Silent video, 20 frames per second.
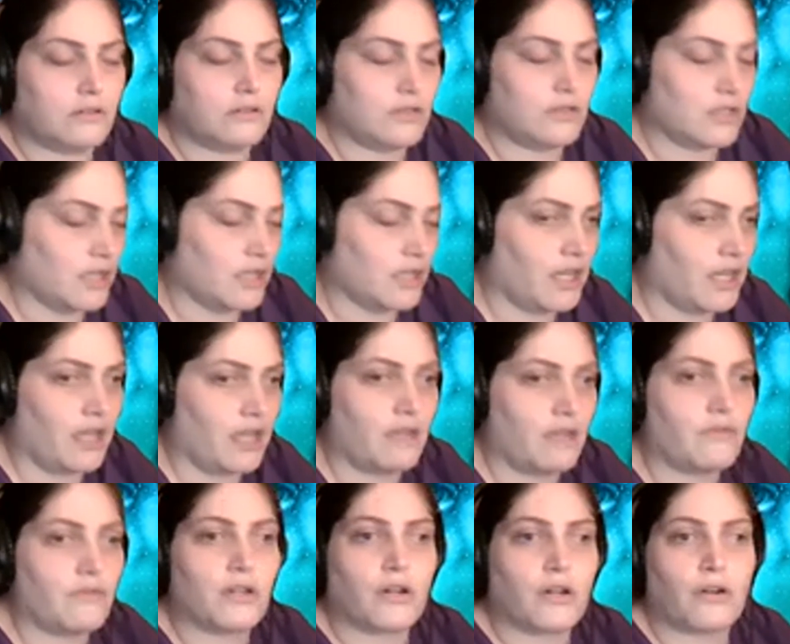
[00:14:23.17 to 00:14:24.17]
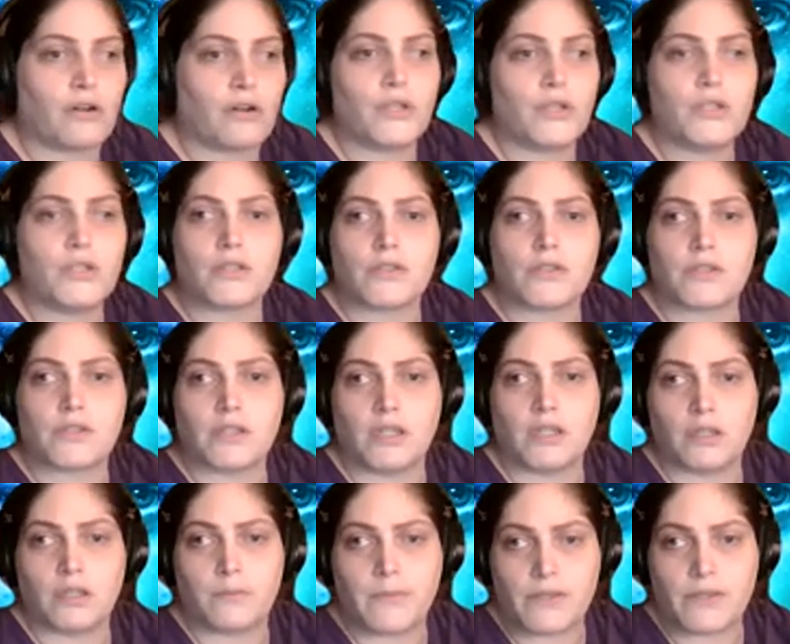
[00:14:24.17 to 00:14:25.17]
gotta have the courage to
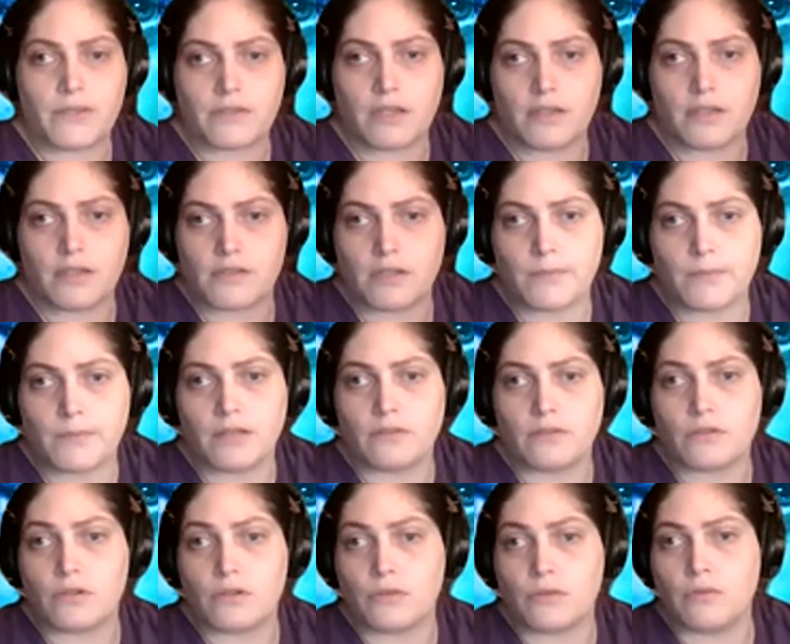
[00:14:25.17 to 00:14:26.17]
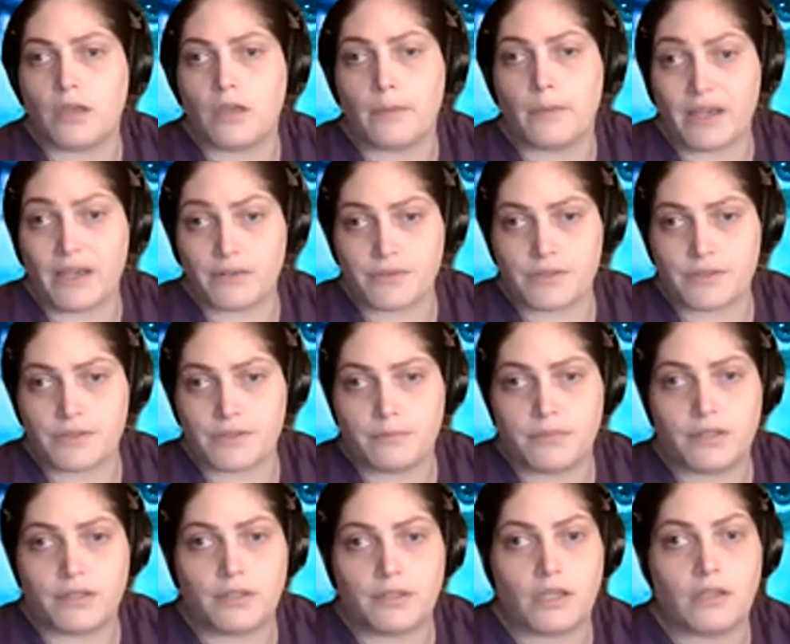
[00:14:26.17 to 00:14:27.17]
stand up and say something about
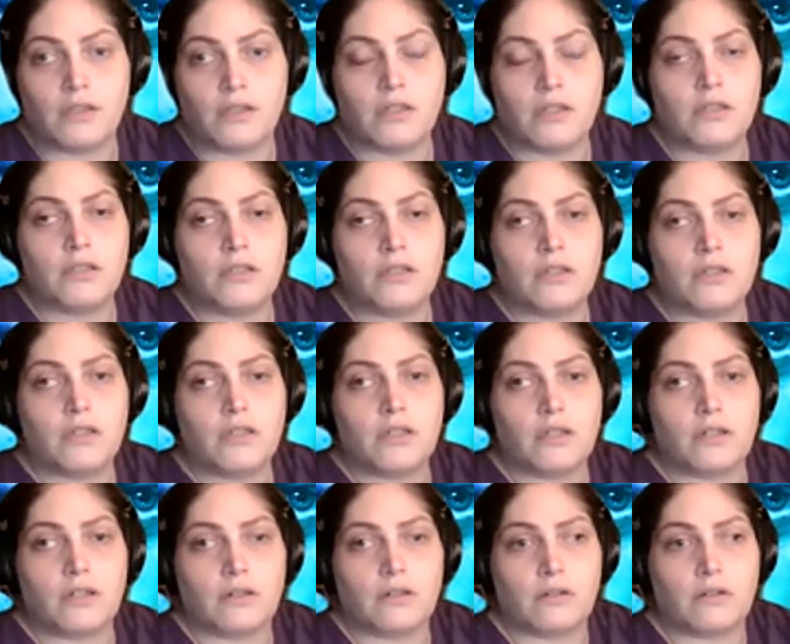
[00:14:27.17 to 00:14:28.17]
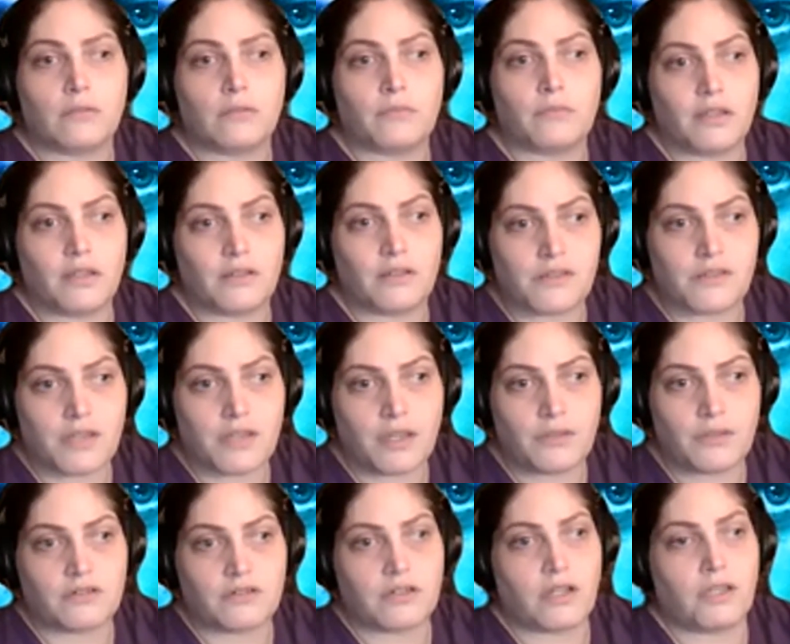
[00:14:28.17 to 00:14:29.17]
somebody, and say
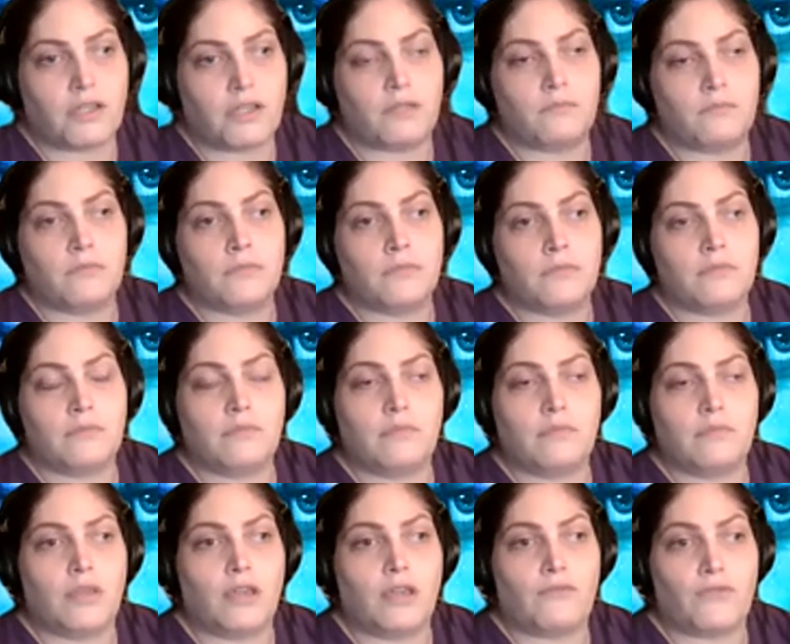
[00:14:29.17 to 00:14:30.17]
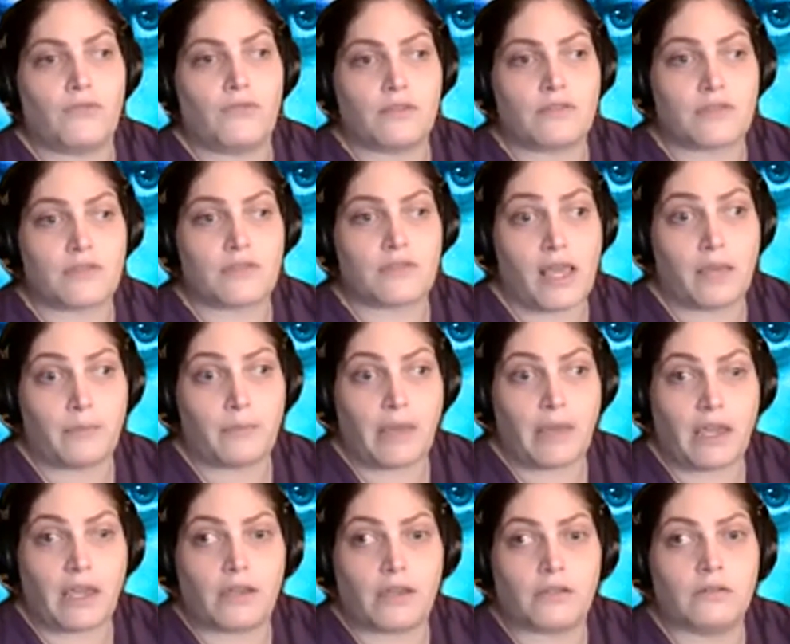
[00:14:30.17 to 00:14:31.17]
their name if it's that
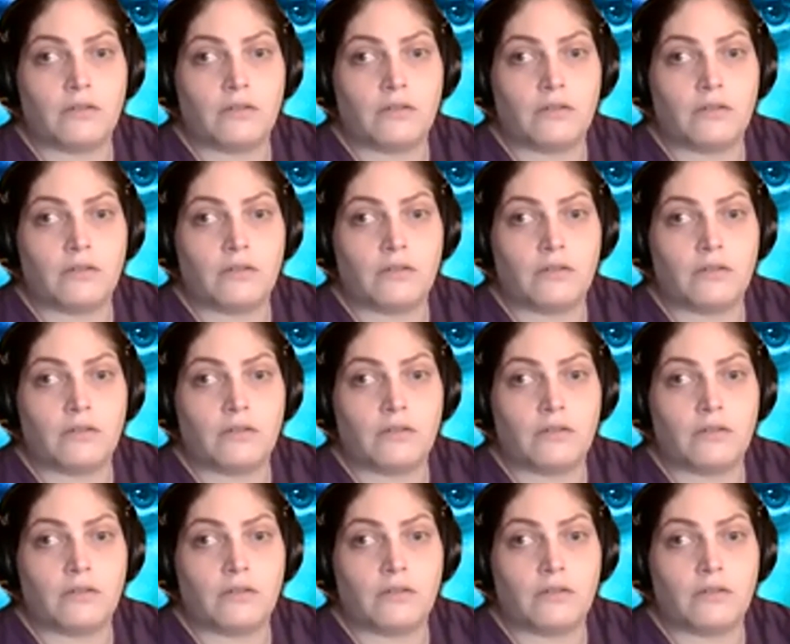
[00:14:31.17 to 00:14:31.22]
bad.